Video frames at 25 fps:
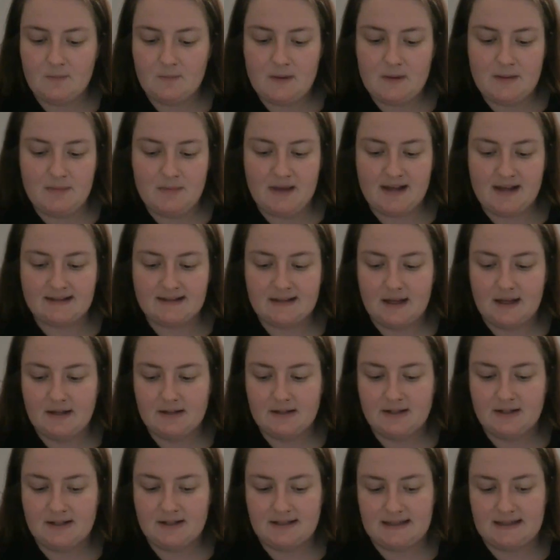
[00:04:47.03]
we must
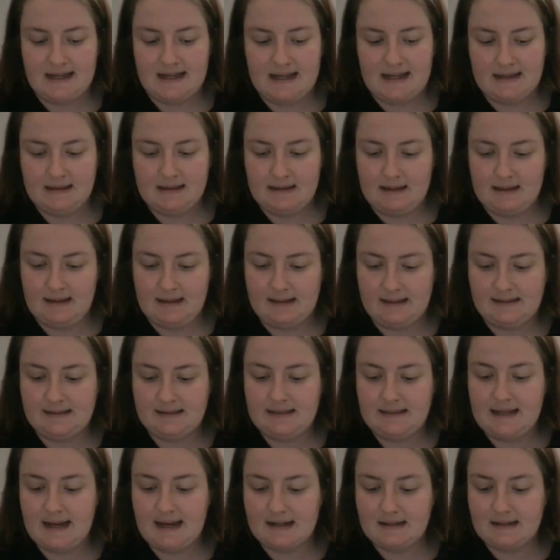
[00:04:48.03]
understand the
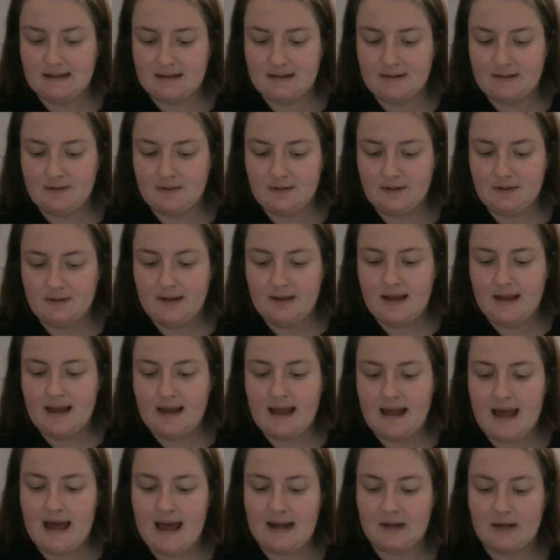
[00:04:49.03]
technical
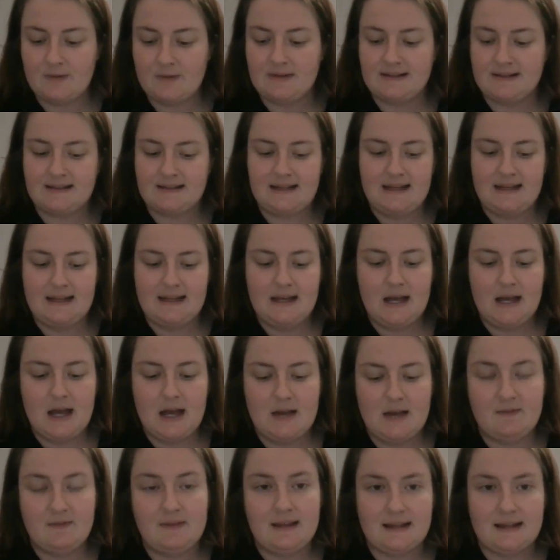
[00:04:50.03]
adequacy
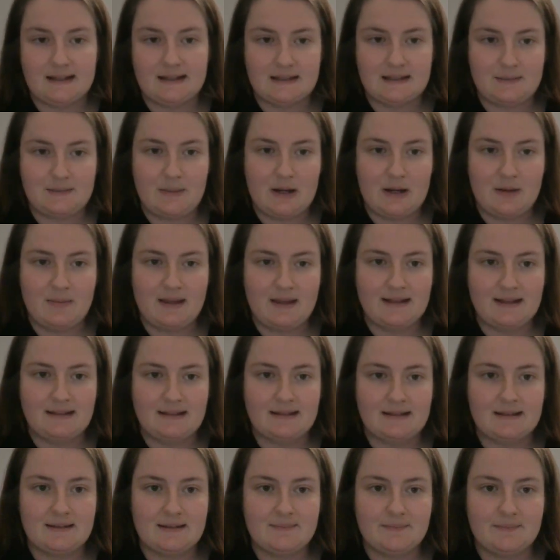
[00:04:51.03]
of the
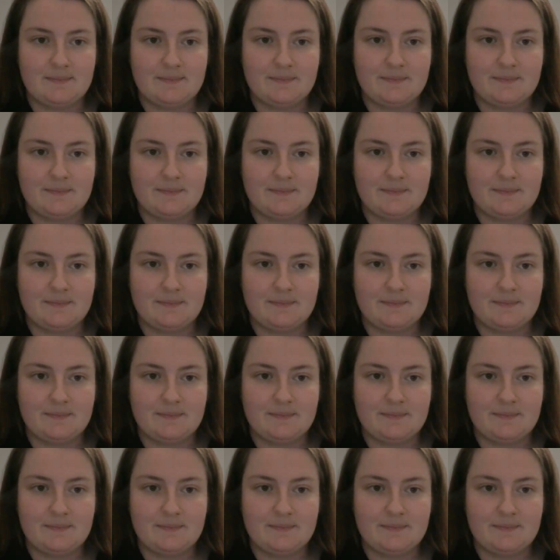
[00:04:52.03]
experiment.